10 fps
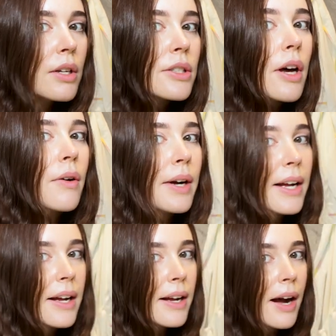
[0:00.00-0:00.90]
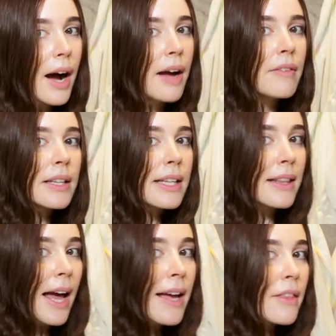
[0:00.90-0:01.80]
So I really
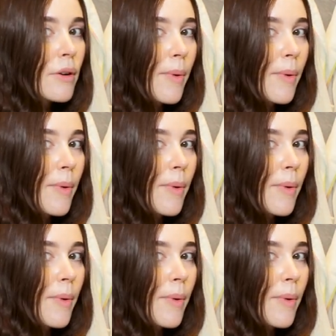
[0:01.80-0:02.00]
like the